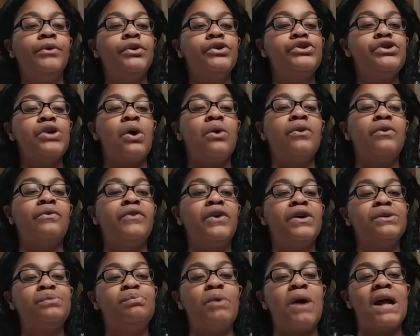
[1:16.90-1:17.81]
so, the
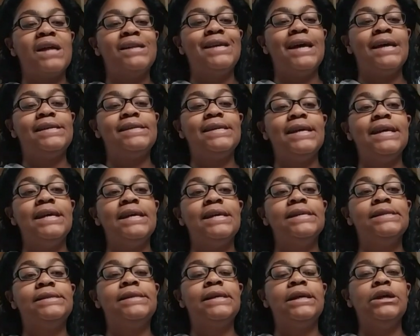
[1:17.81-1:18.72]
first process
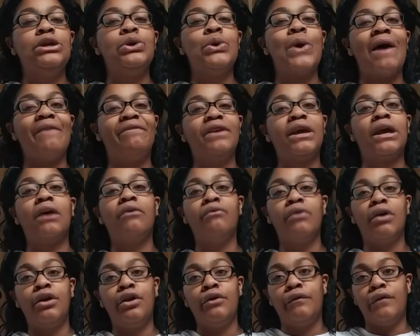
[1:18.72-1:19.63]
is you have to get
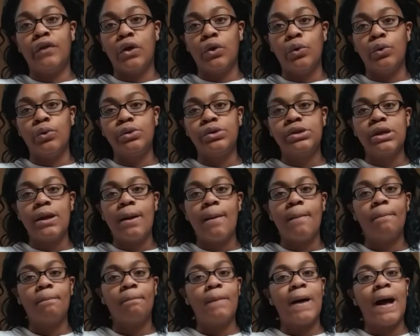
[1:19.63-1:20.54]
rid of those.
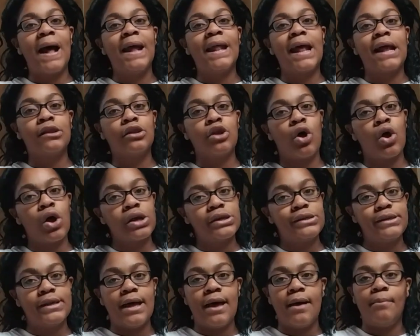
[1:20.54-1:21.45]
Mine, I
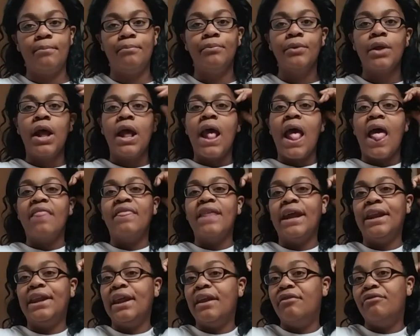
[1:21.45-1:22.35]
lost them.
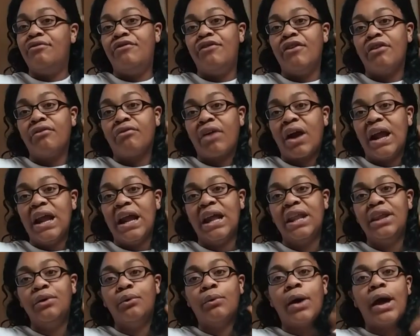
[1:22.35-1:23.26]
They didn't fit right
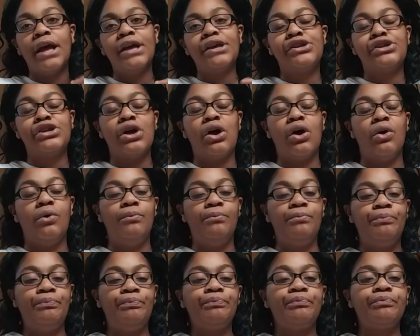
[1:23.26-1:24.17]
anyway, so
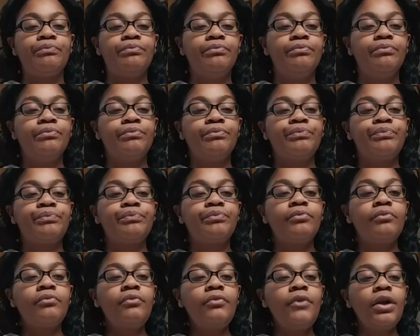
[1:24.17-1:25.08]

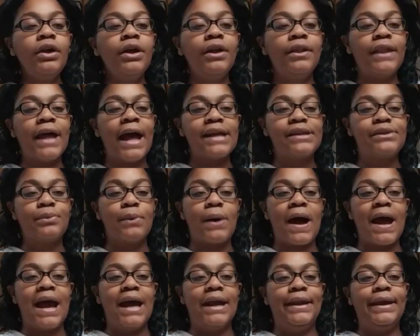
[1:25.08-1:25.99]
that's
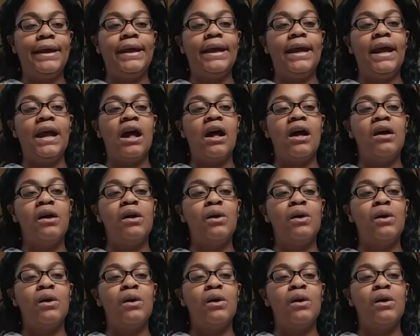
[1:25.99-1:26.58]
why I had to get